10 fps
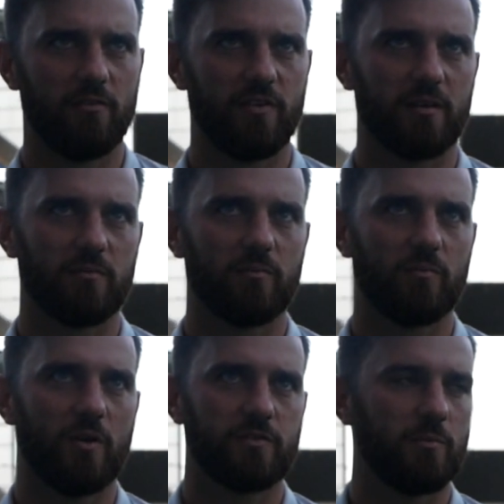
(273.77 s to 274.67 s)
I think,
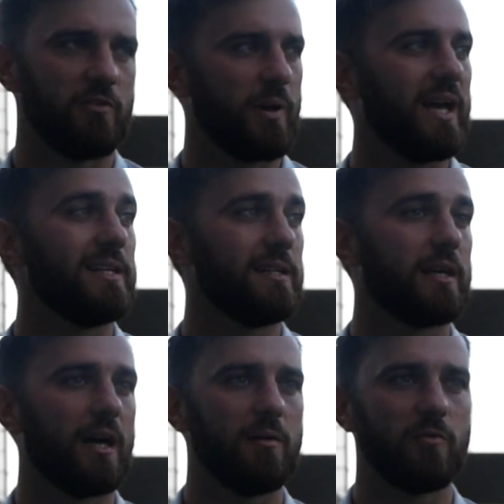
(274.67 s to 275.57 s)
obviously, we've played in the
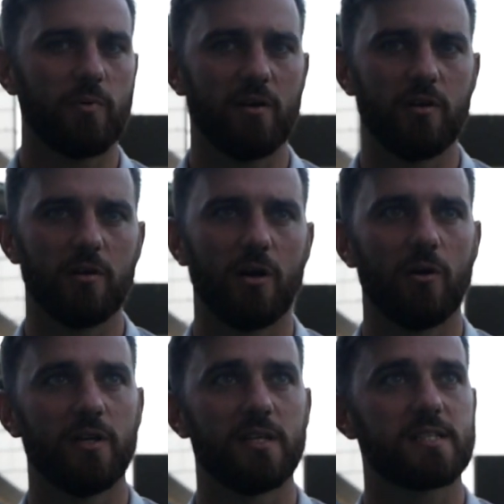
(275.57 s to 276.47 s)
game, we've played really
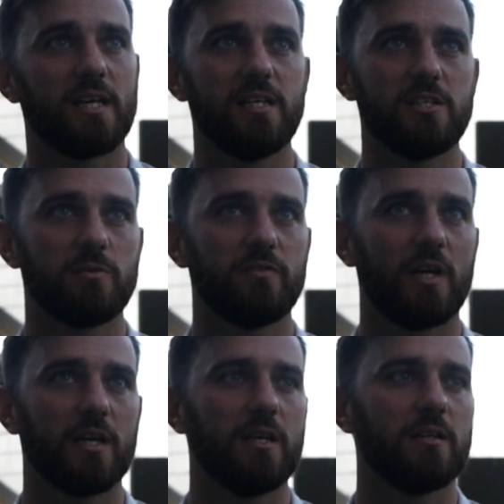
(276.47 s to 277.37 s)
well, and then at stages we've
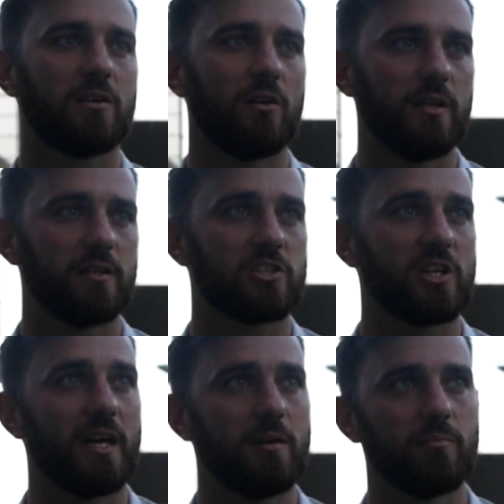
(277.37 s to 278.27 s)
dug in, got in the
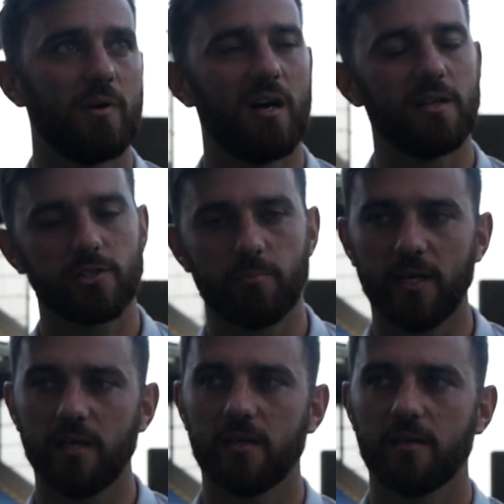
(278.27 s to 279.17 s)
shape, hard to
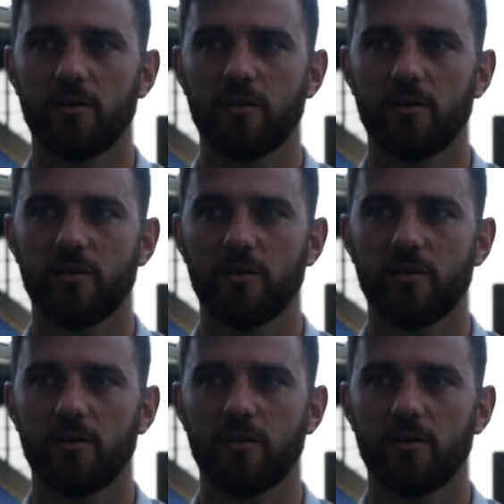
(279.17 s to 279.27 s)
beat,